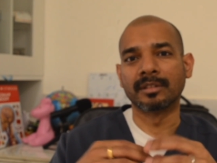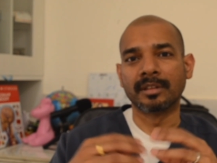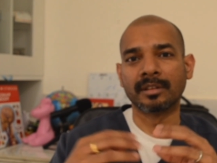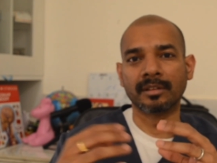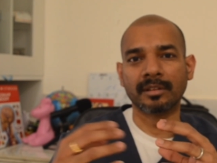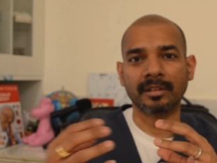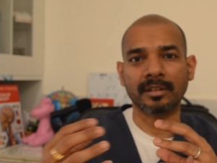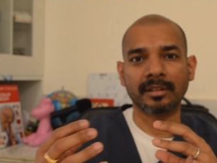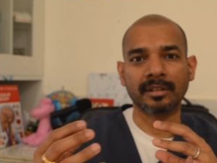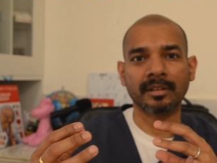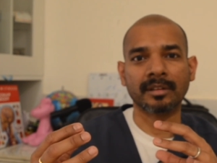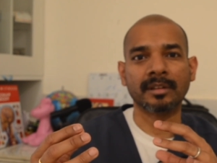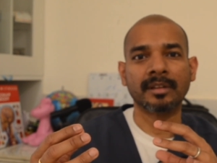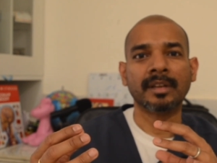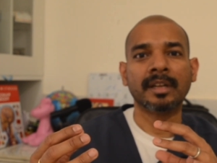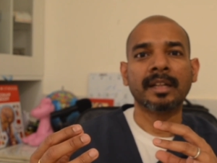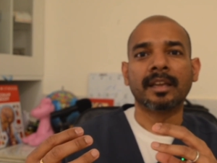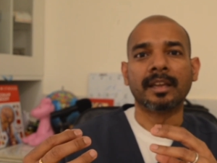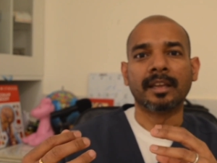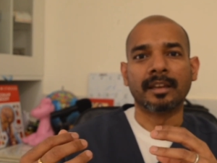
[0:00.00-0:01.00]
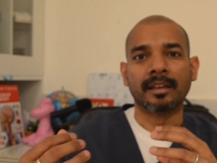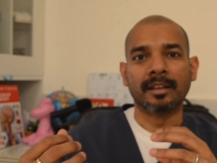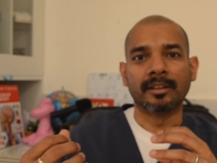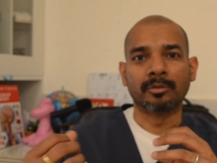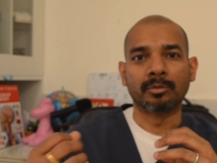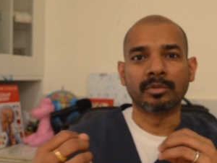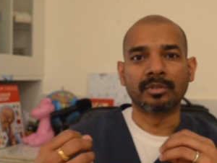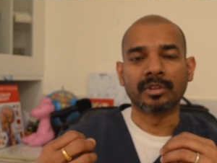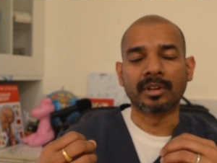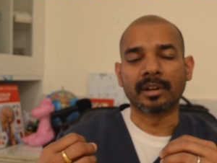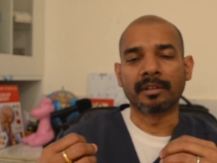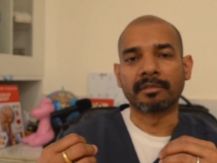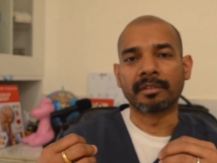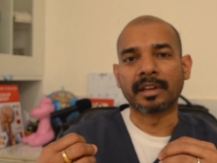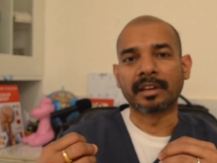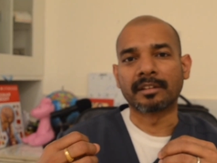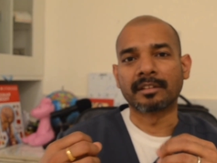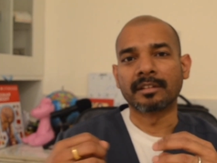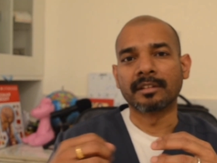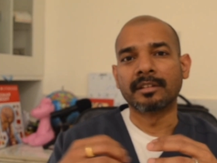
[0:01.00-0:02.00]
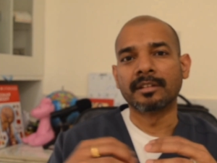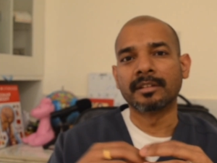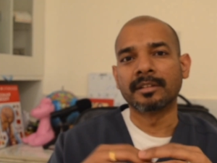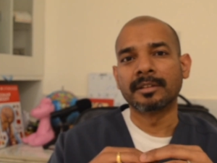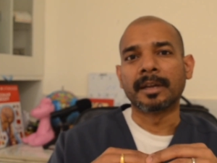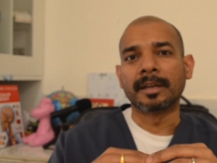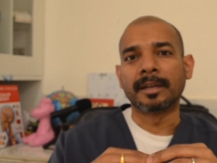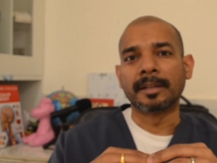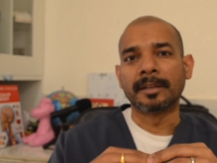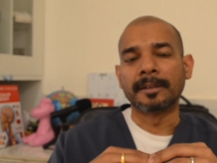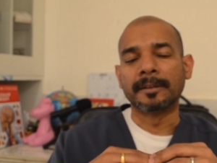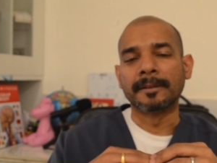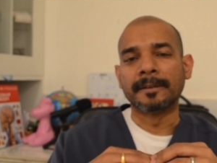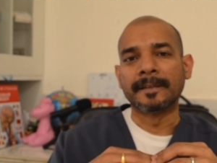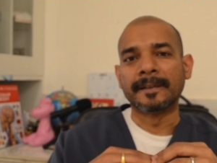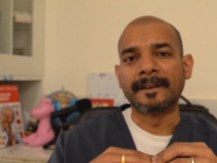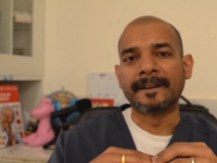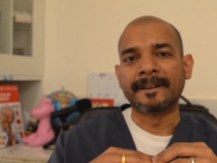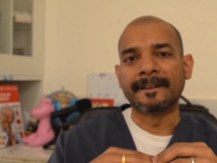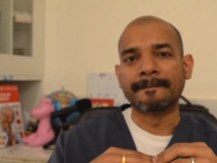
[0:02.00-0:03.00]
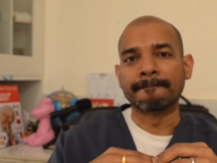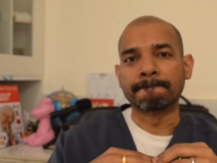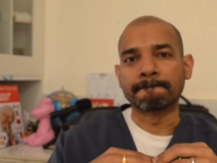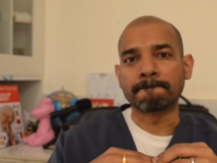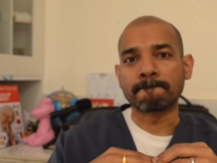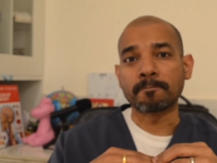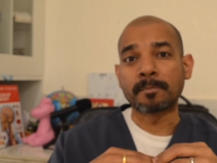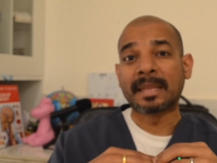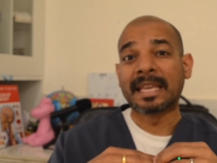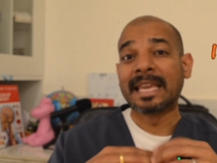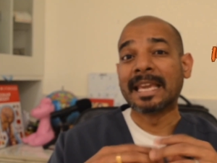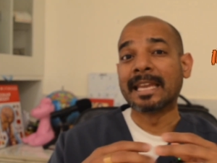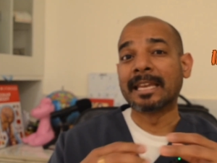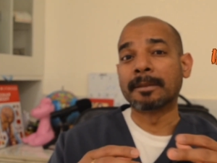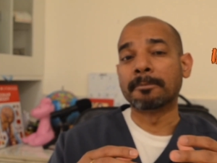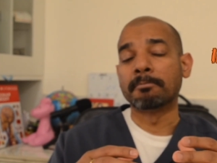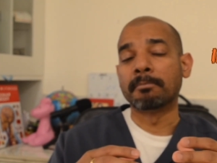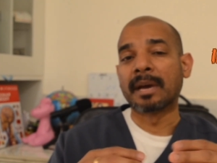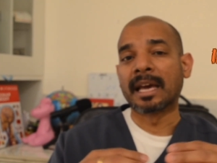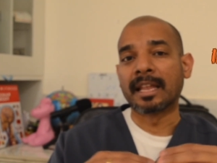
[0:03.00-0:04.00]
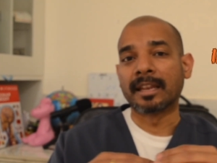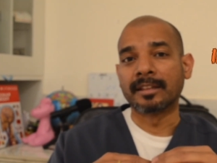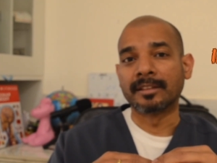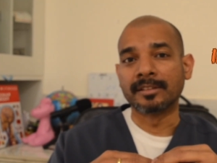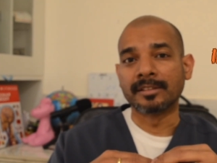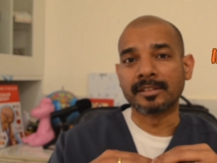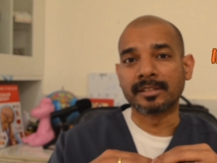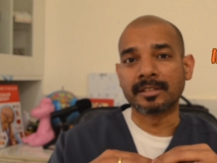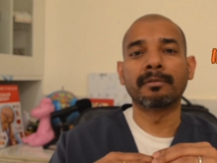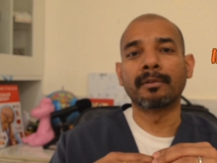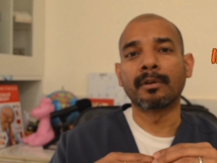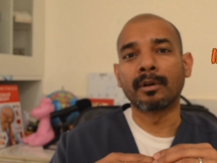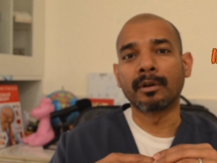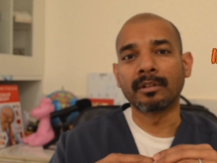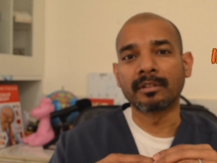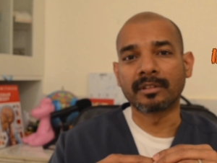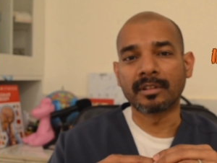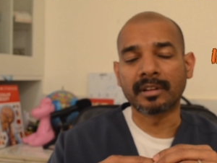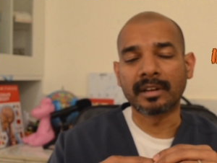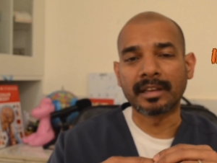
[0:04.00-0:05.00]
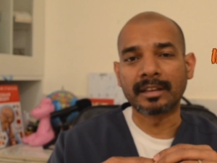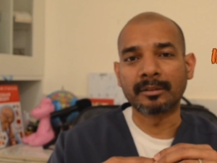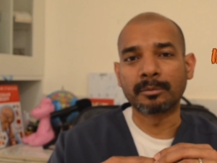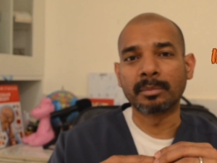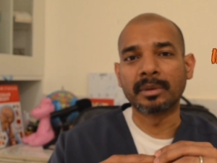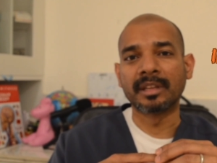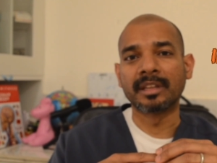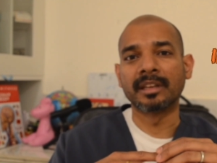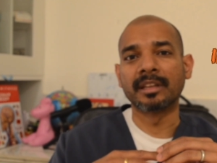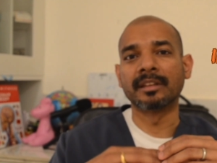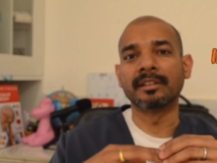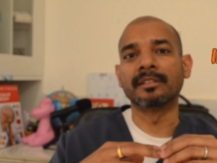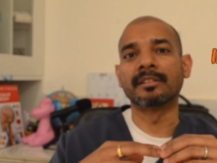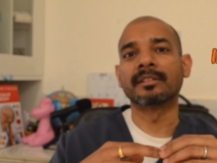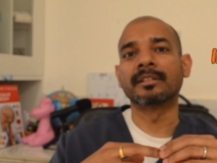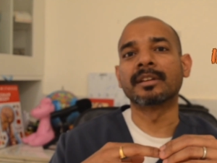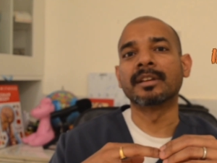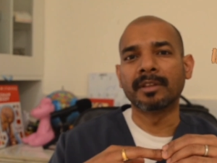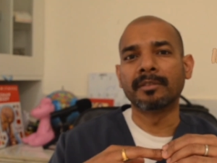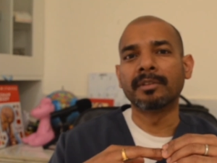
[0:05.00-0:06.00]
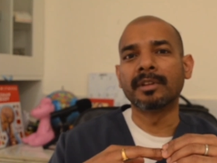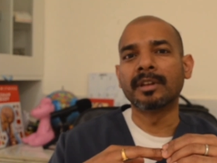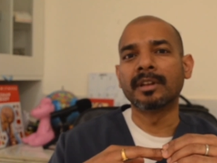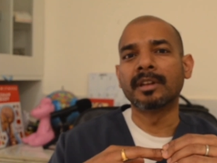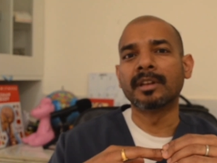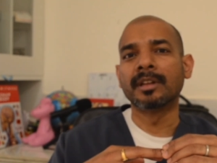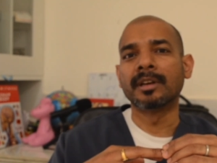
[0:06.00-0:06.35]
in the areas which are affected. And gait imbalance, falls are experienced. Even